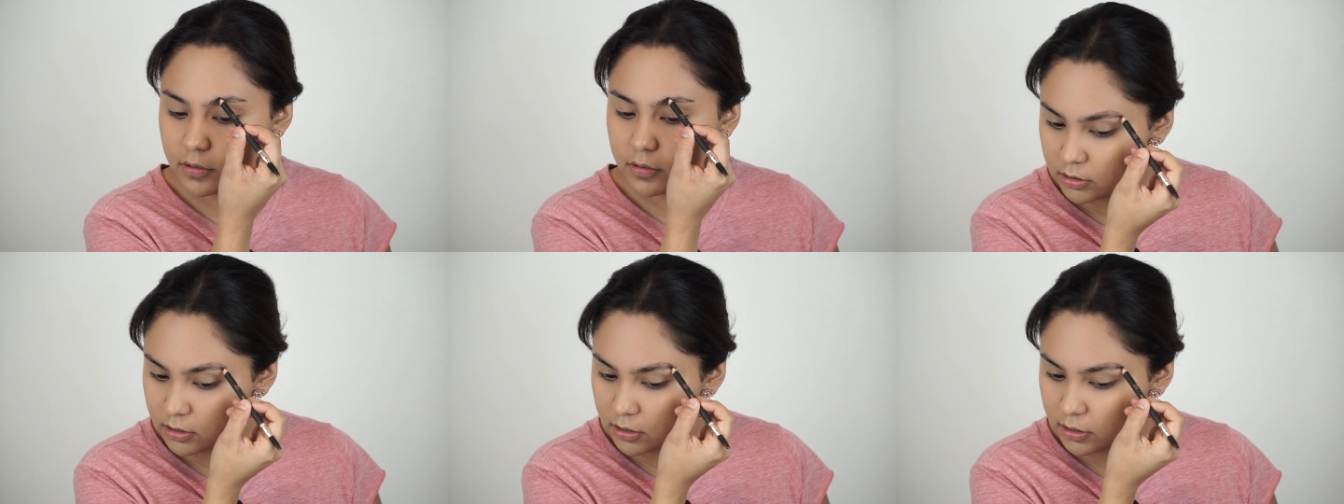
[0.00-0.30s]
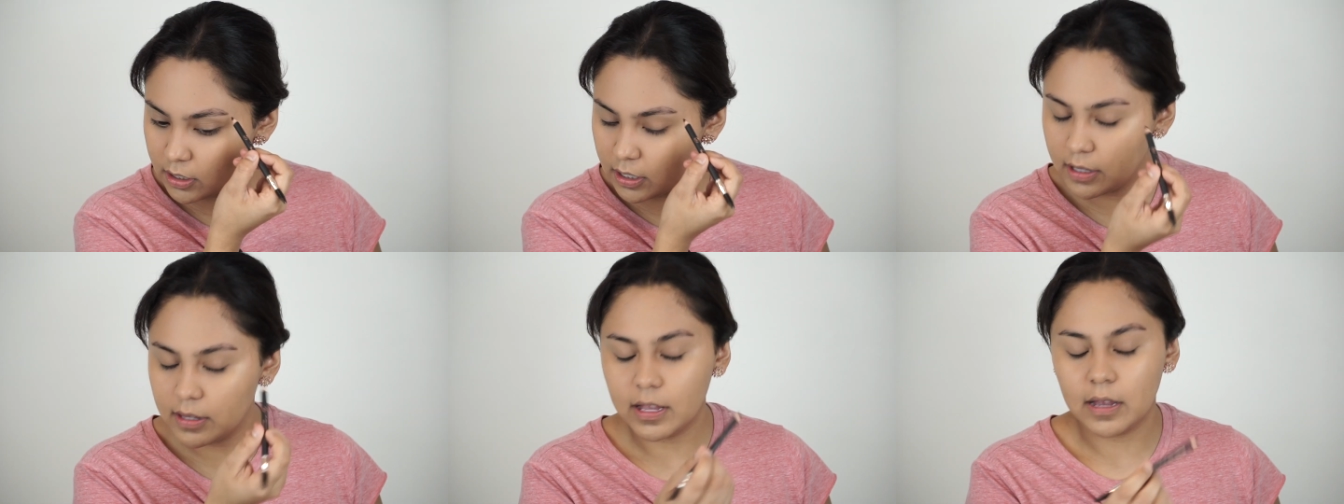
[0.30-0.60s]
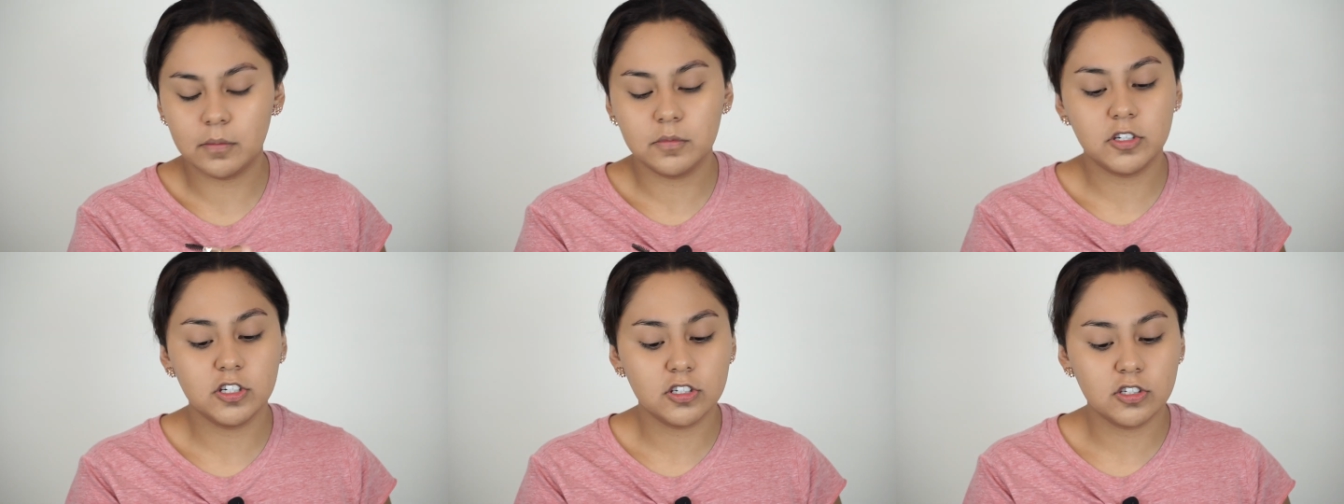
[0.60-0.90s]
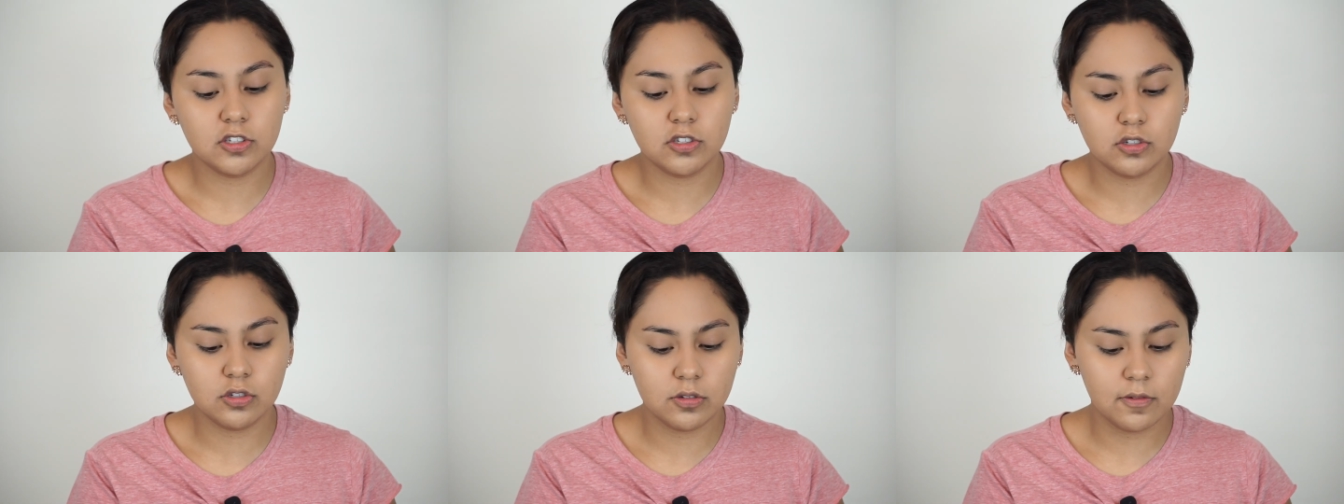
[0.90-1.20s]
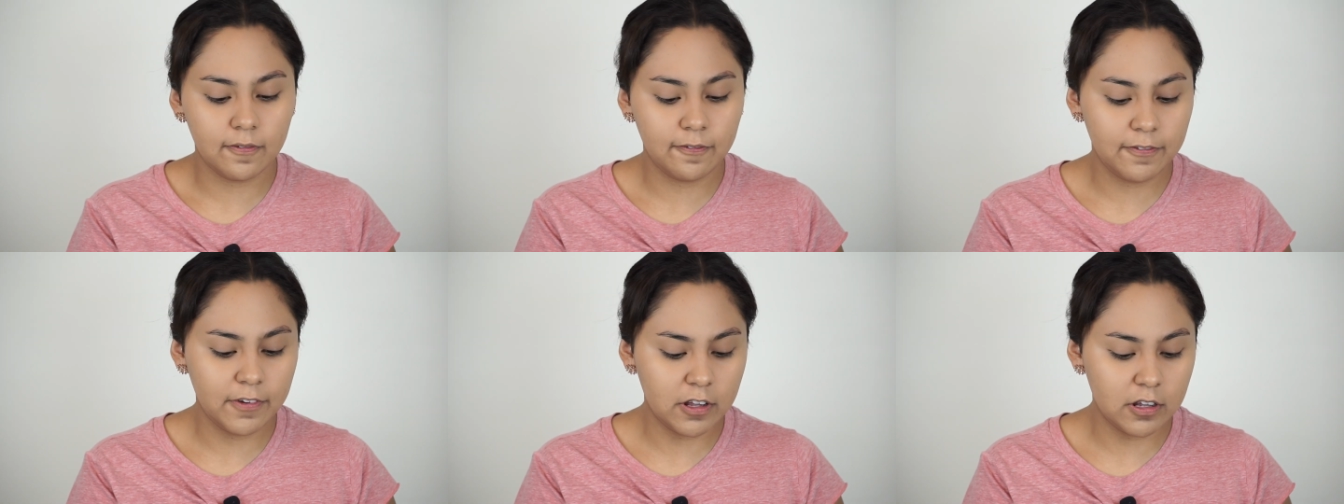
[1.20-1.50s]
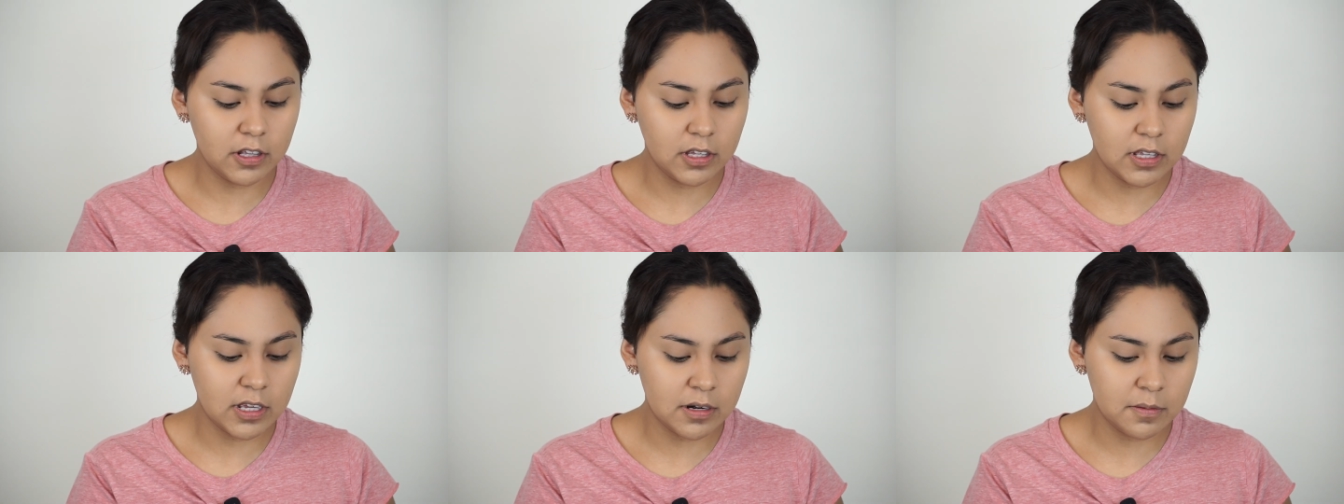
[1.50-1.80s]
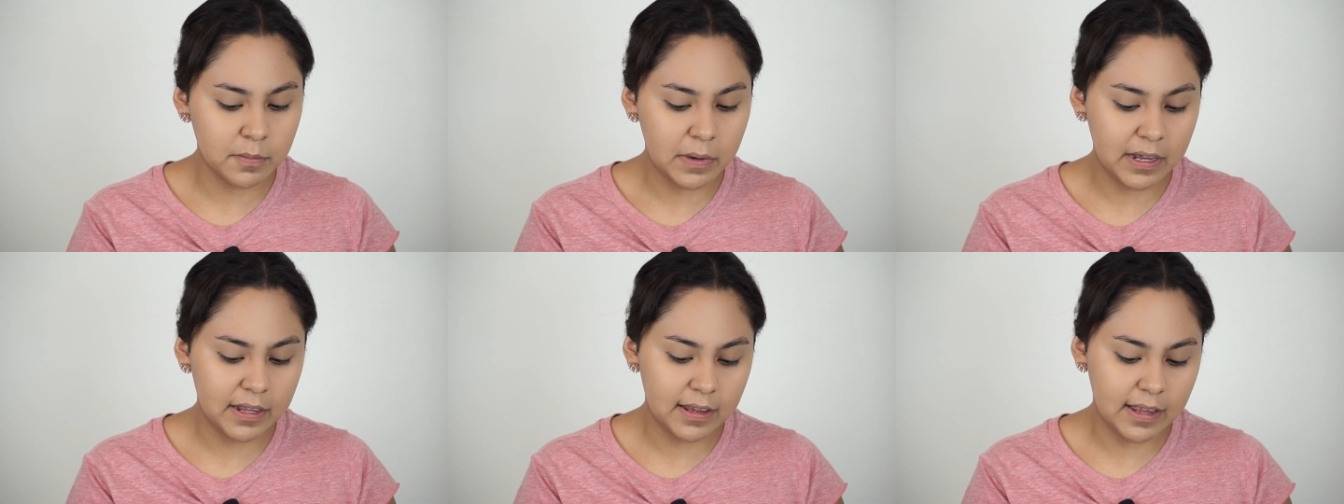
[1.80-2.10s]
So then I'm just filling
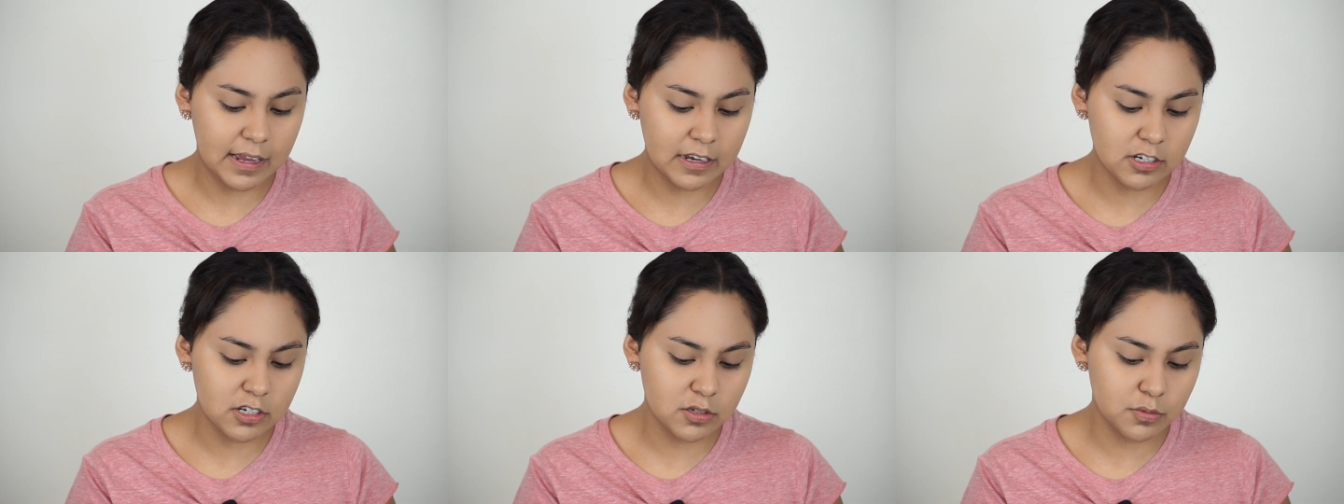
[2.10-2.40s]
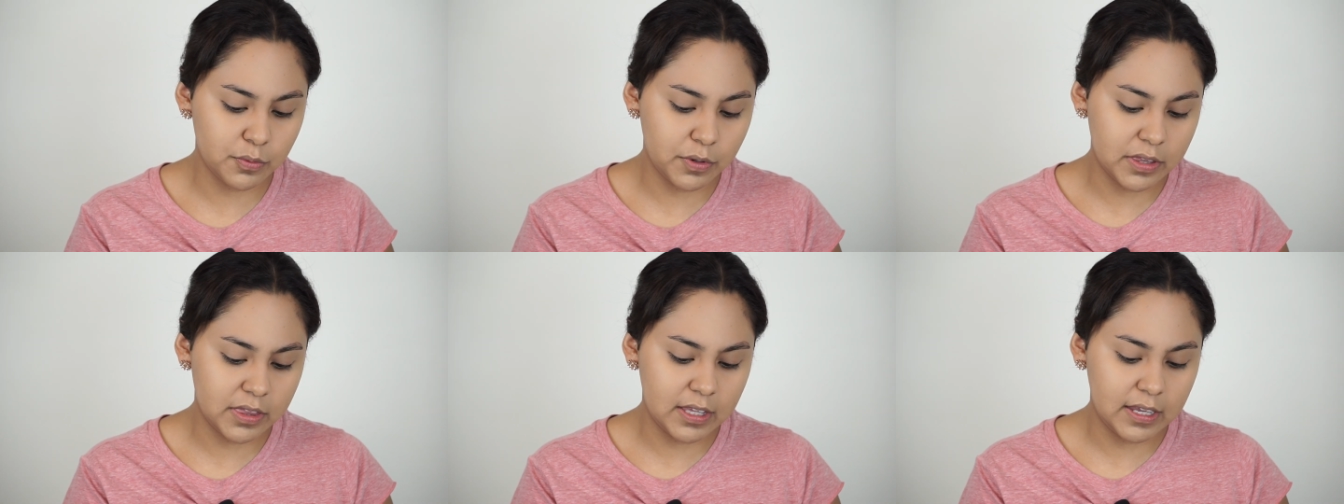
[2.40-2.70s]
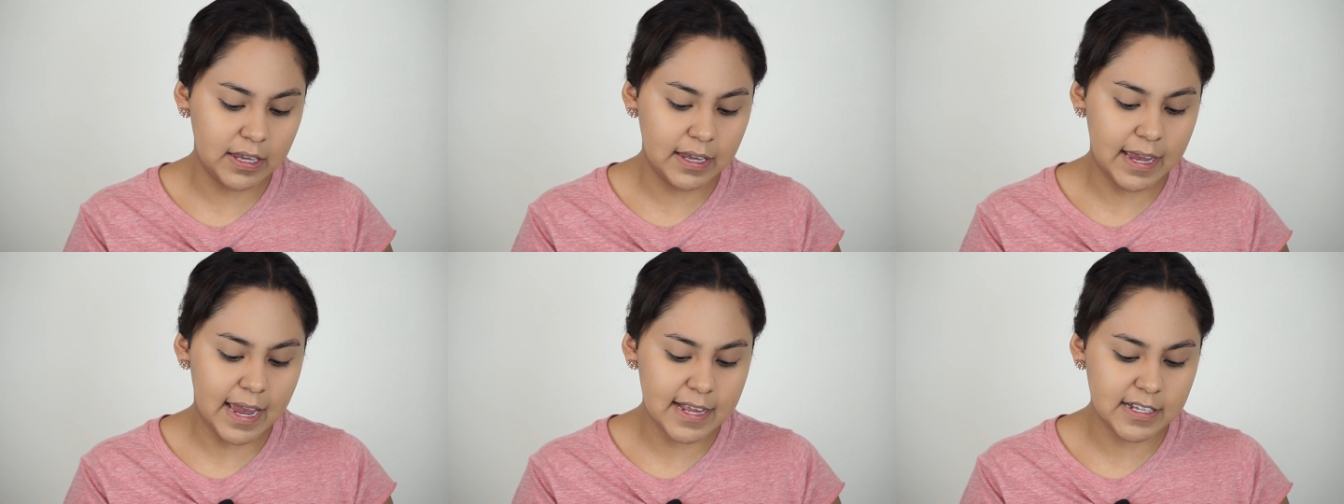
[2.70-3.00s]
in my lashes with the